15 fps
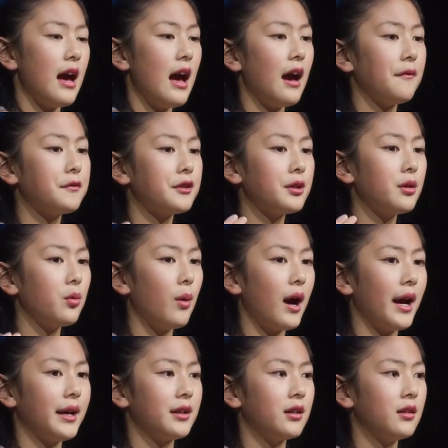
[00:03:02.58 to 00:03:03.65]
After a
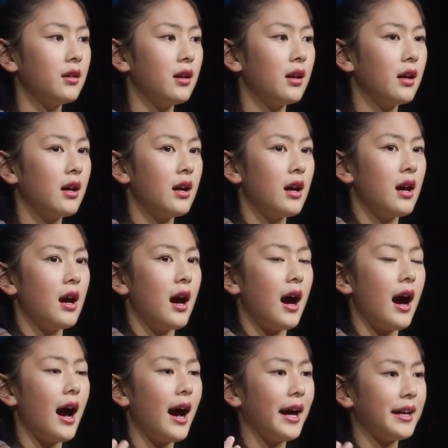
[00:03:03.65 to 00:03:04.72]
while,
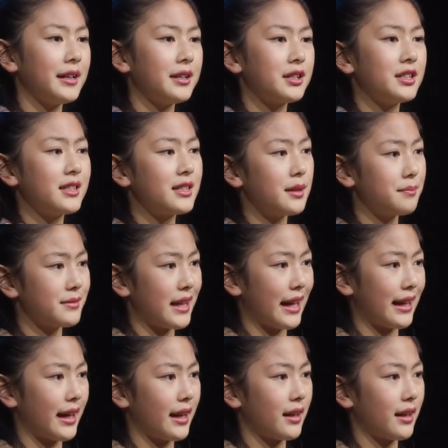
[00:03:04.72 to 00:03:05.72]
I did something,